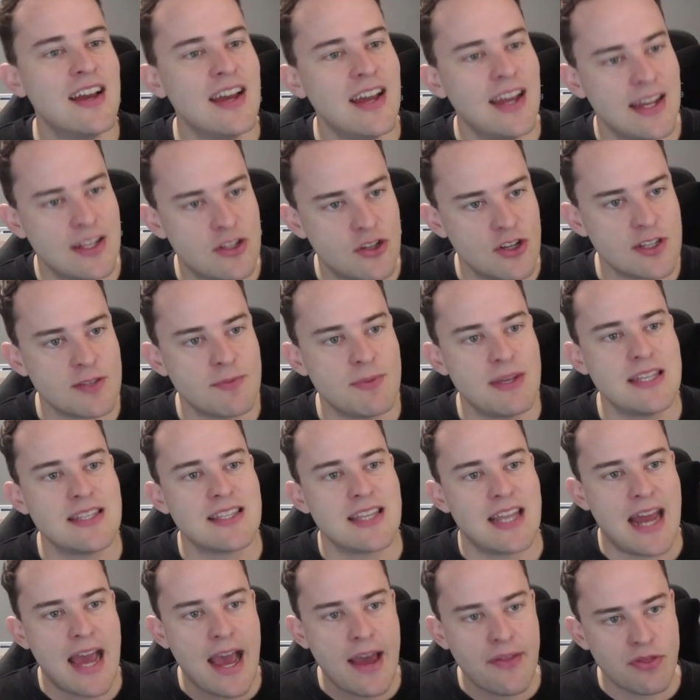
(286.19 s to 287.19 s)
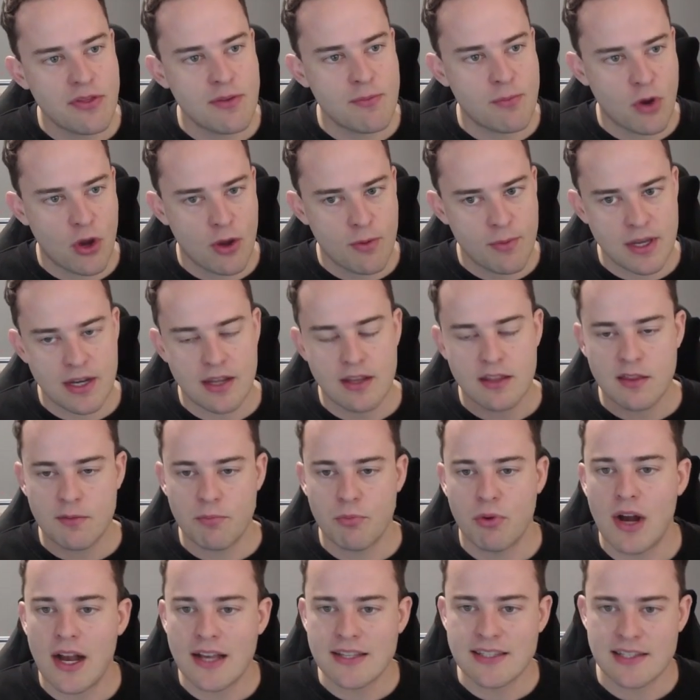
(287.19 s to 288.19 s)
It just means that at the moment, at the
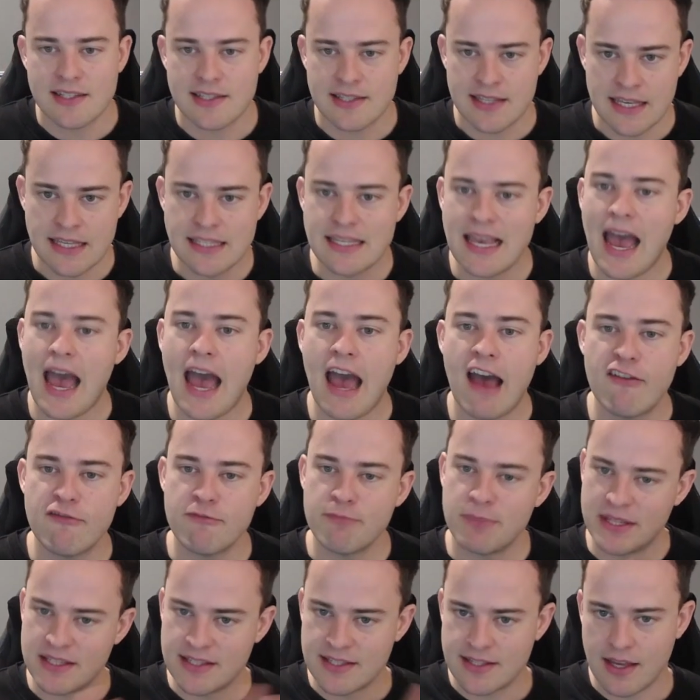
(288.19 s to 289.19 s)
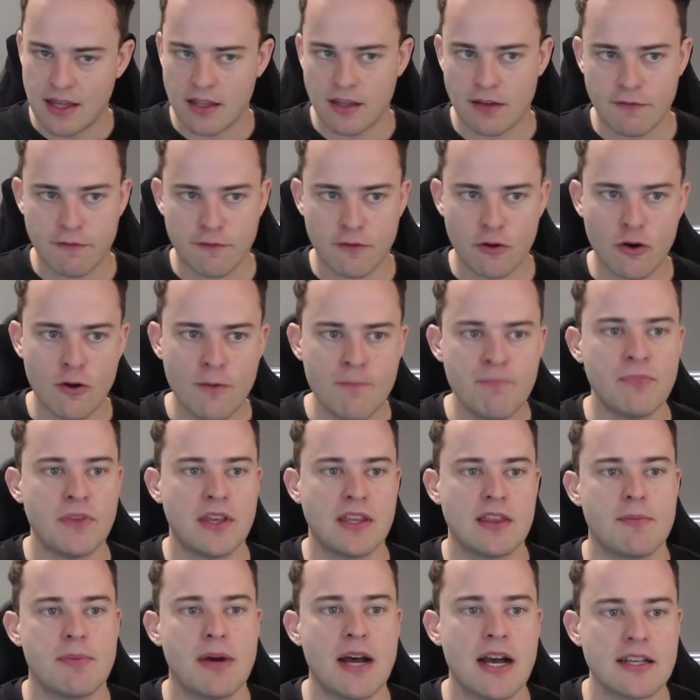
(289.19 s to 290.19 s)
prices things have been selling for
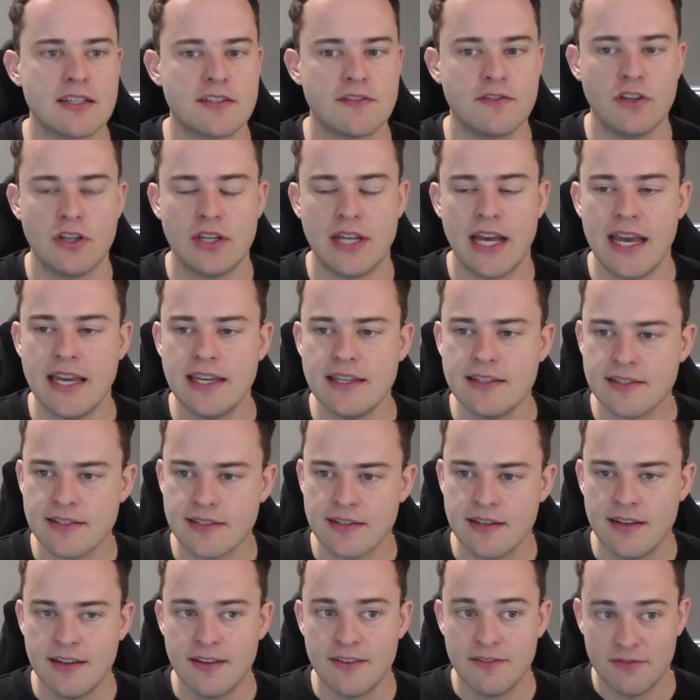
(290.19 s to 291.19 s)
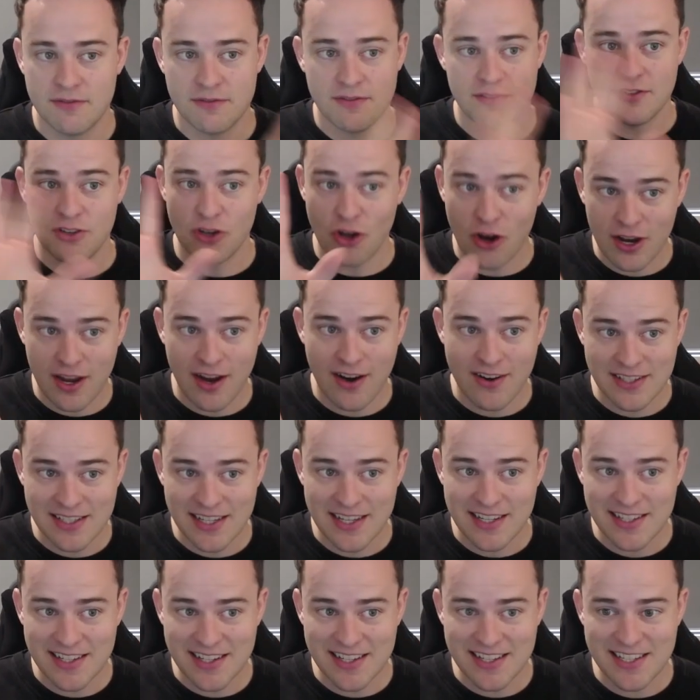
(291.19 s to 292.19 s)
in the past few days, not
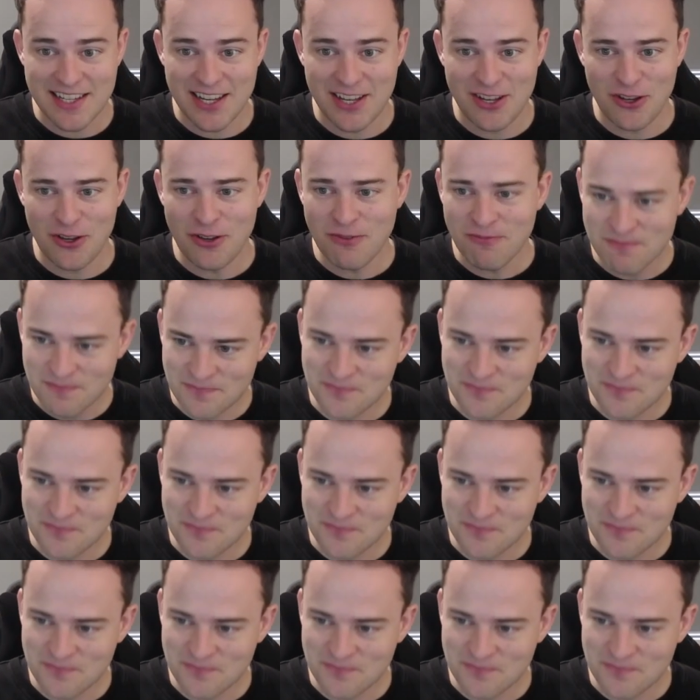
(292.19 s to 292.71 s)
guaranteed to continue,